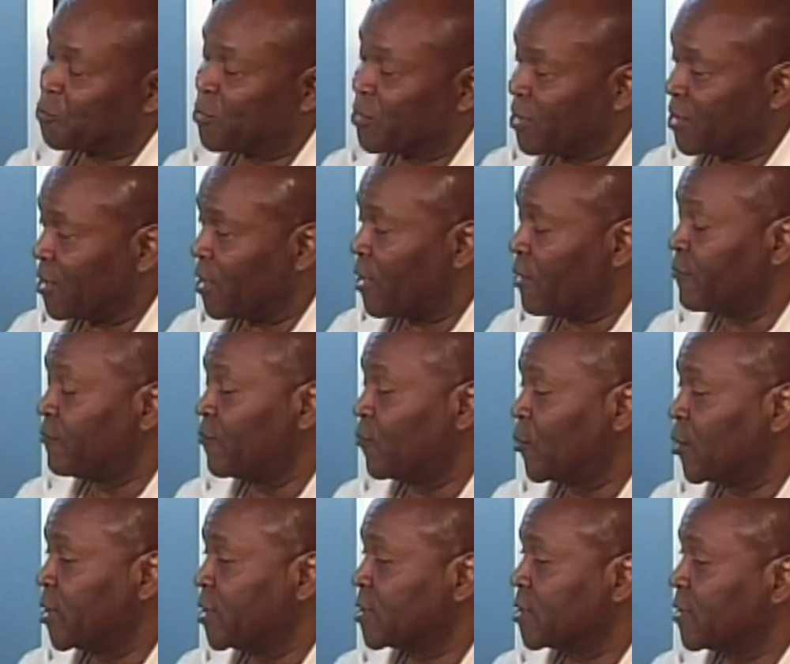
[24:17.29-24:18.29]
with a
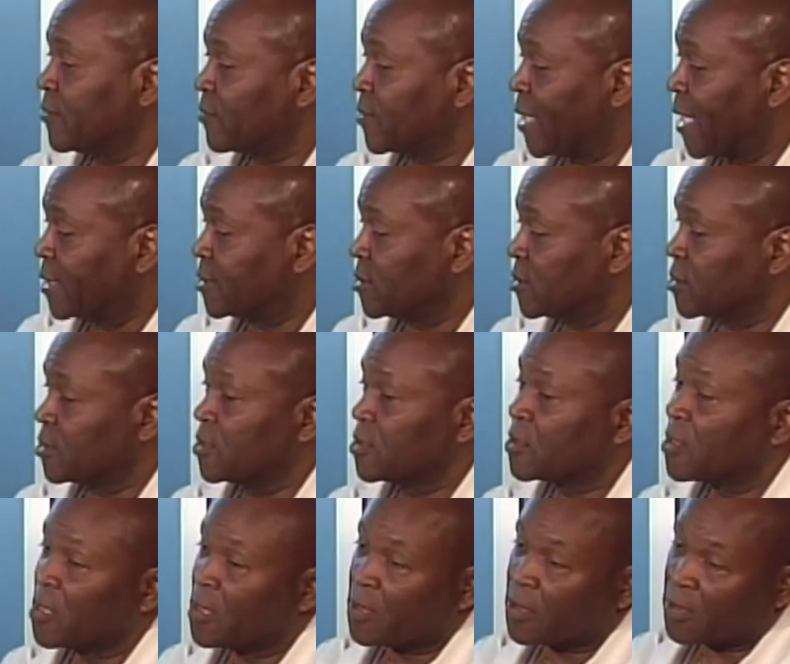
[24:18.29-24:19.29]
Voice of
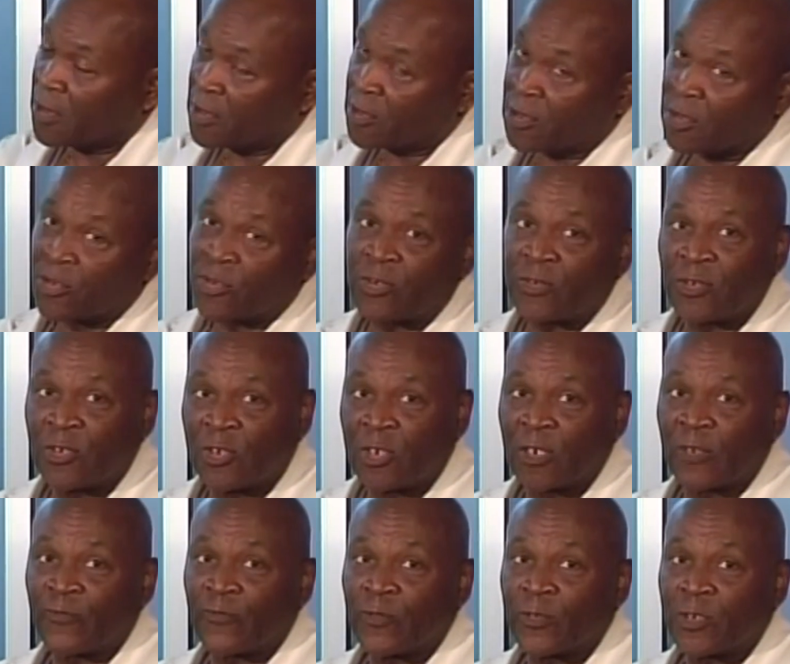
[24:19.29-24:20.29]
Consciousness. This is
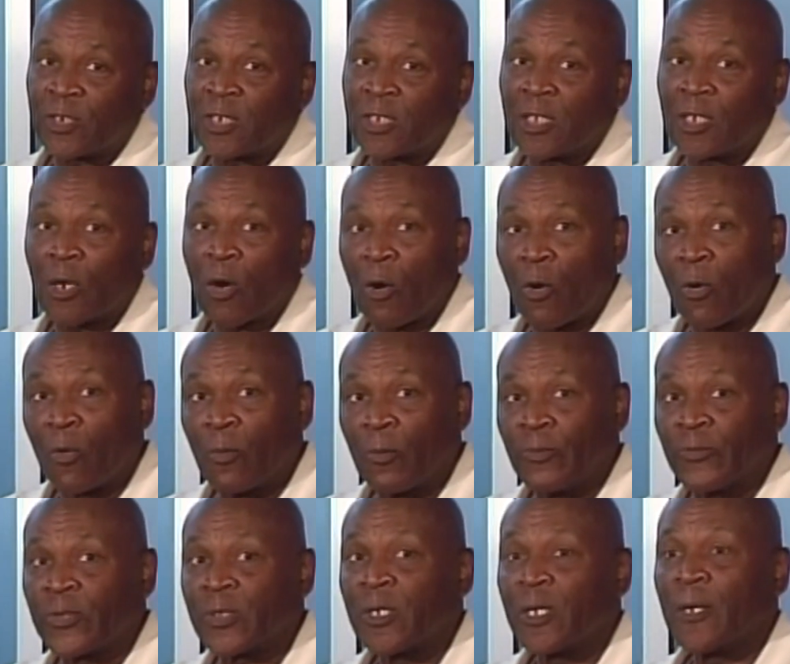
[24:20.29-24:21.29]
Jennifer T.
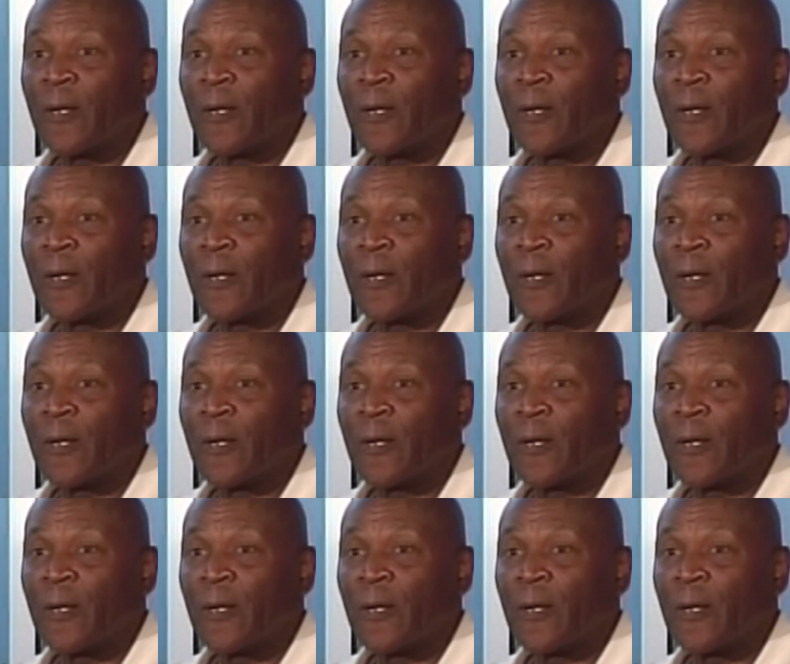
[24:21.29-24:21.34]
Holmes,